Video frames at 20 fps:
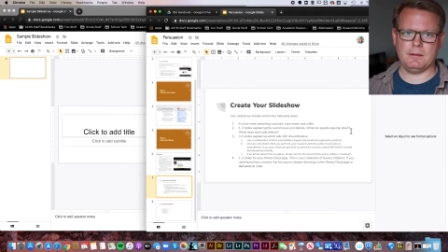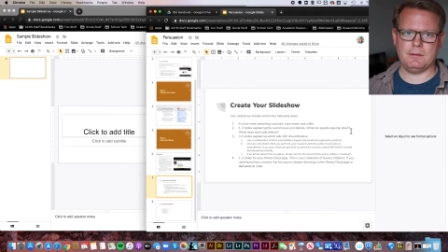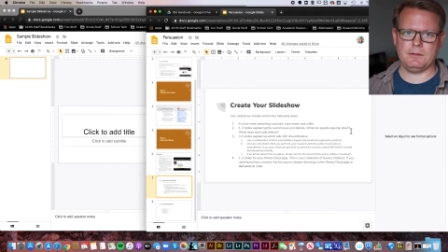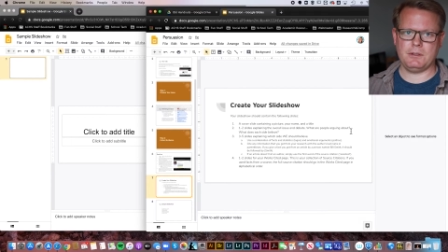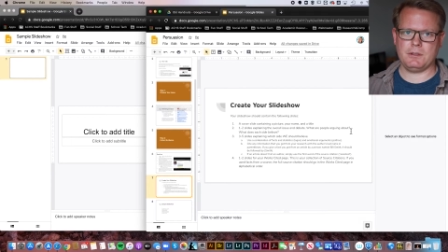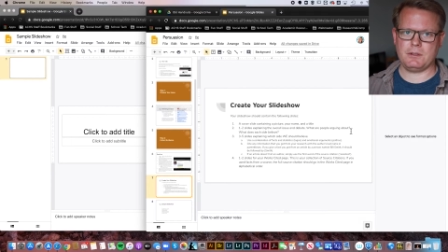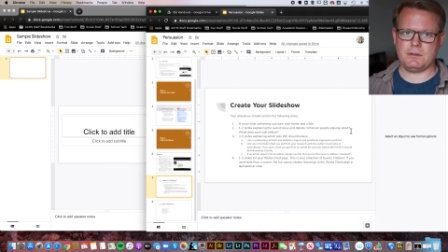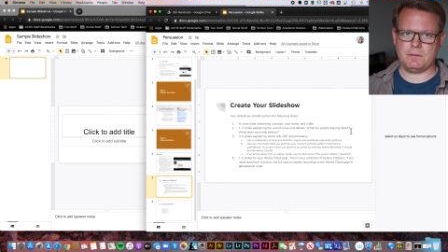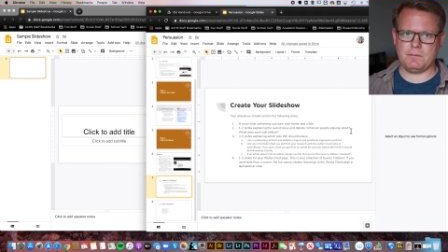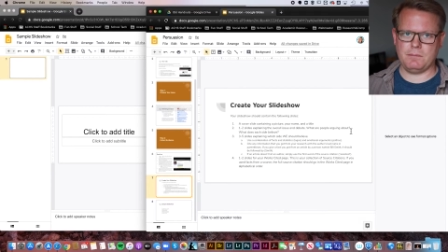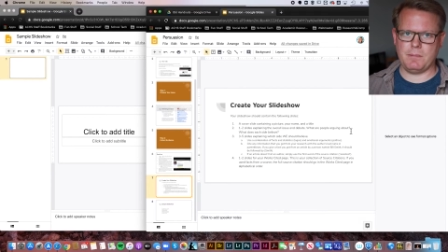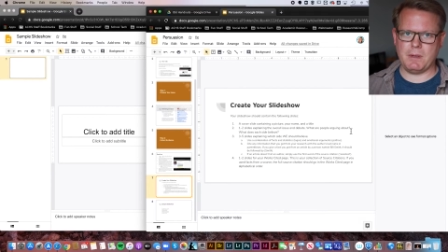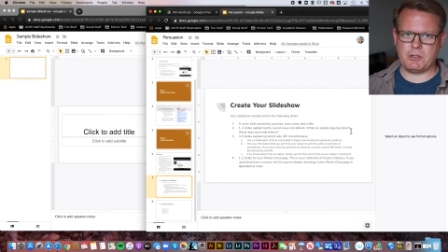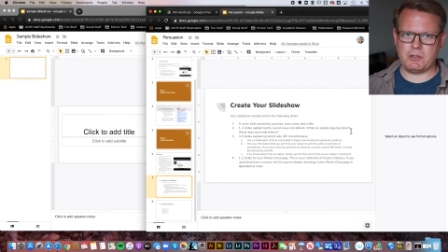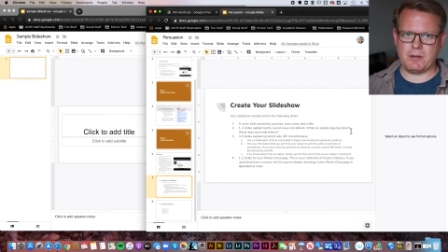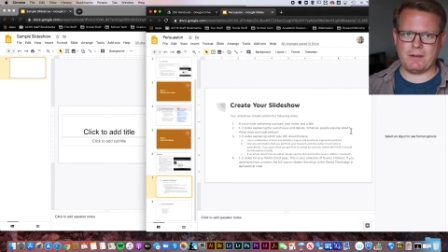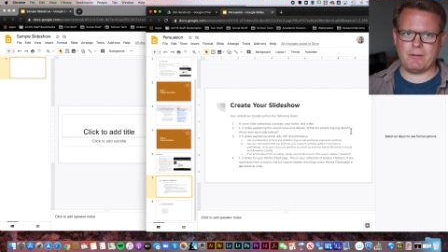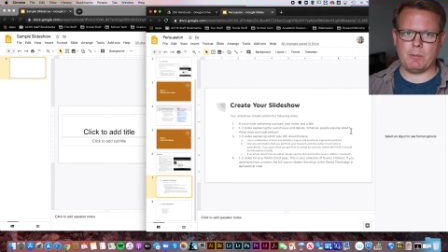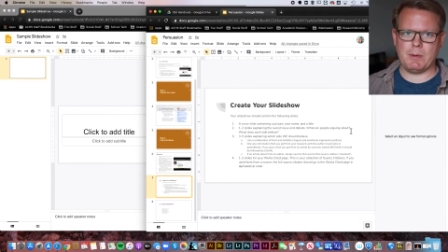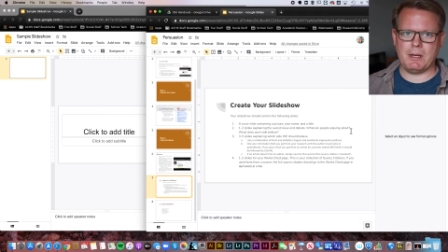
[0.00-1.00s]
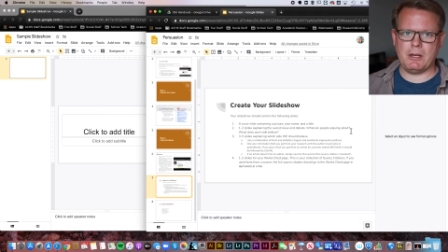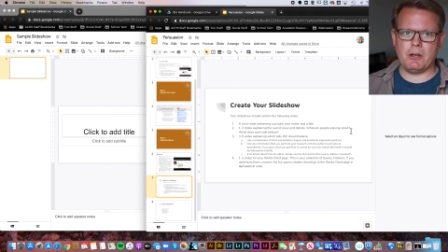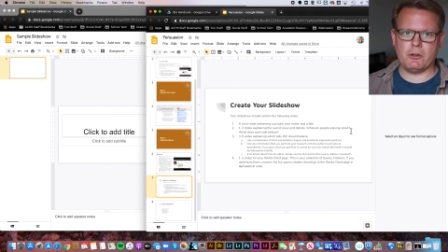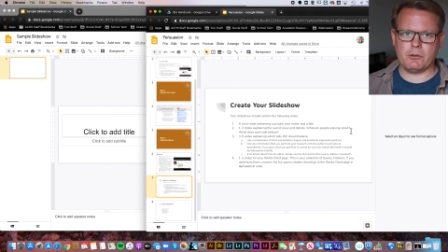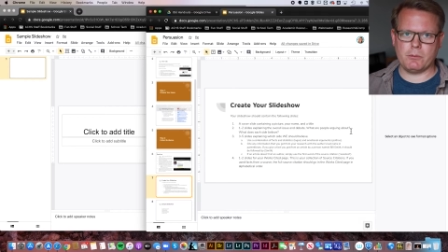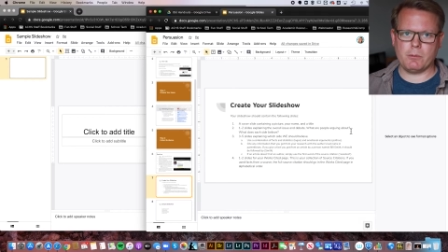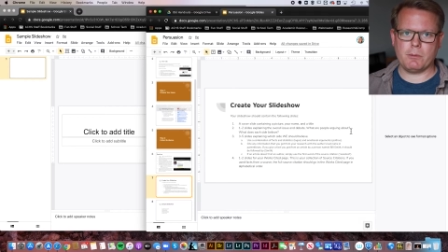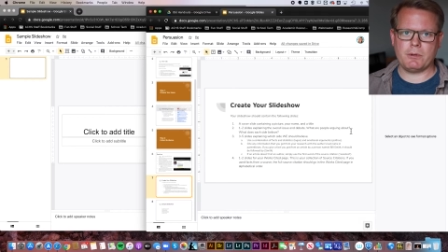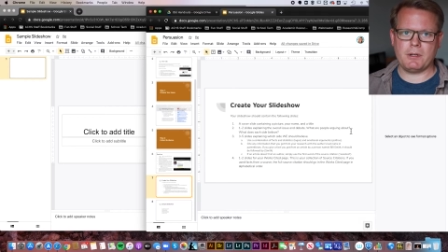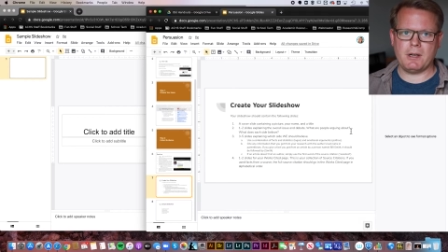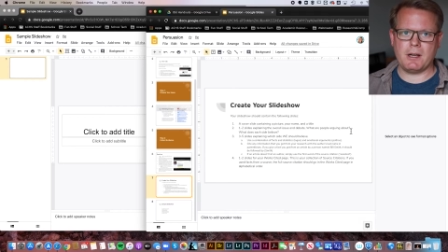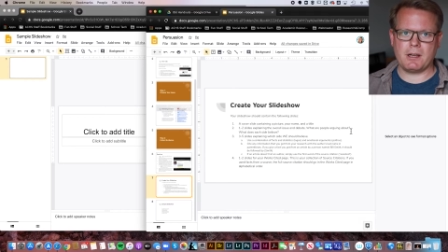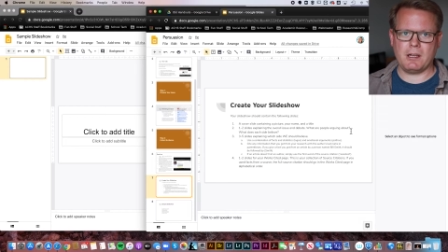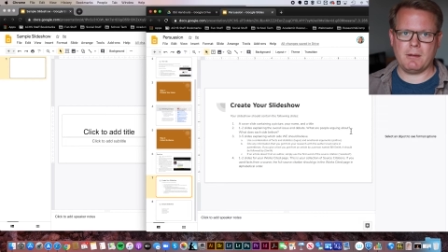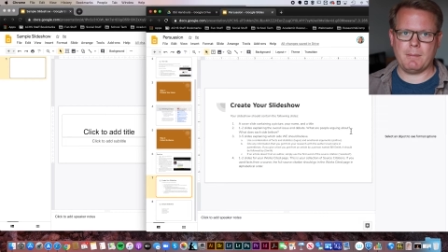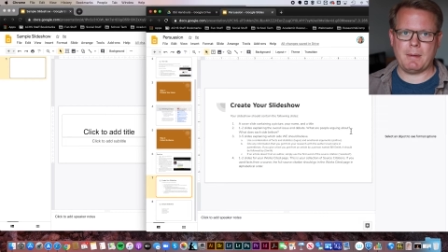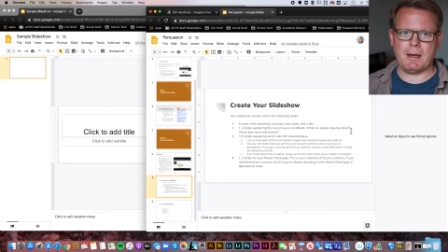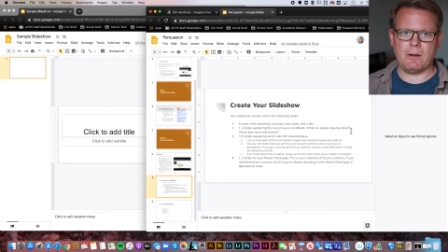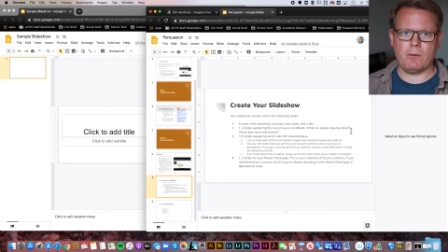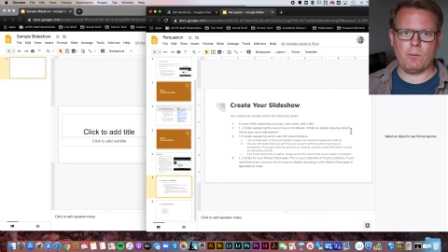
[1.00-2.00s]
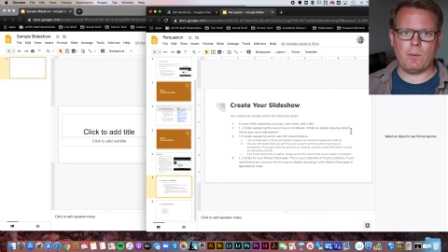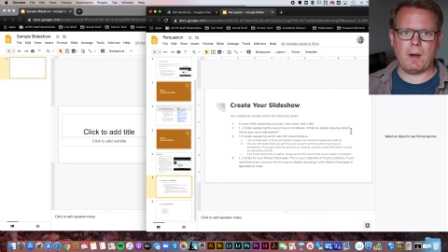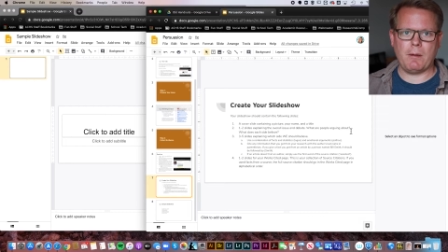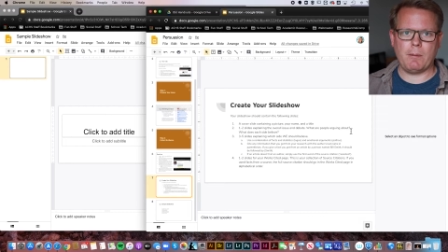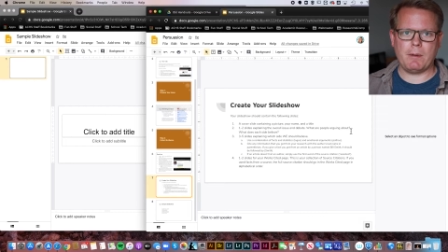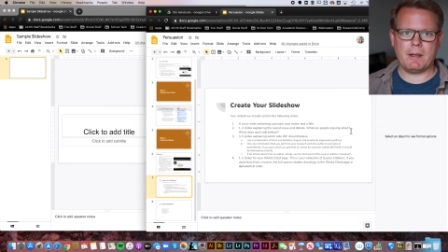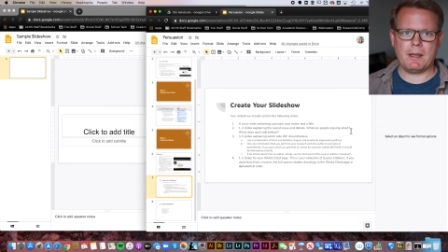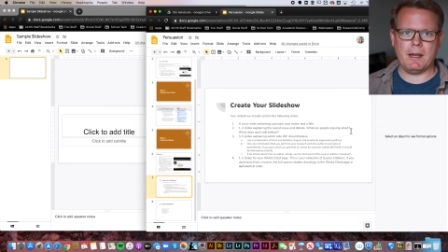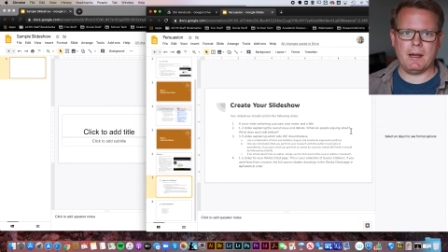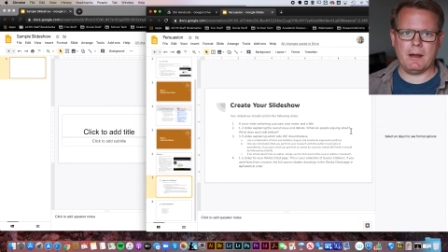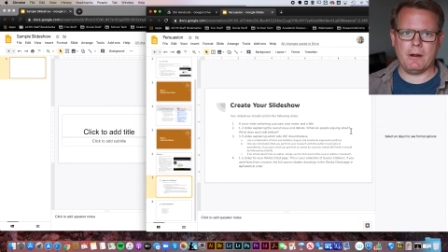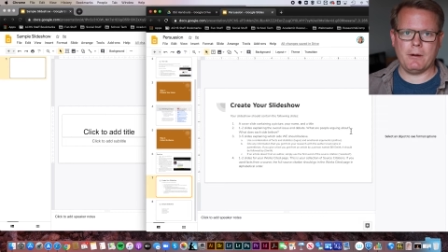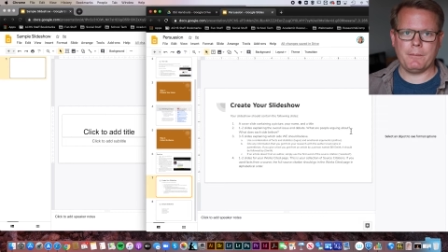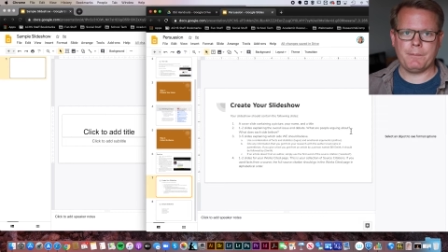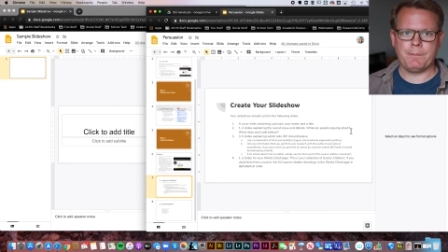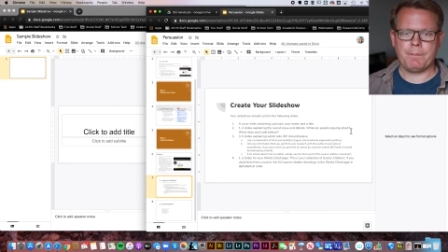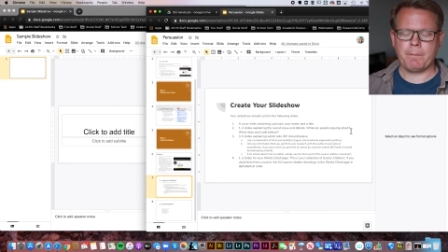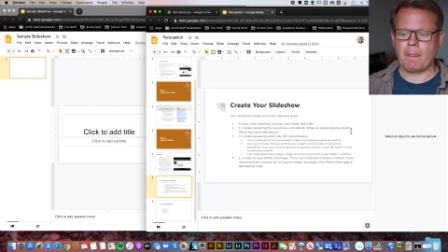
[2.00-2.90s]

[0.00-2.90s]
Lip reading: just make sure everybody knows what we're talking about and why we care.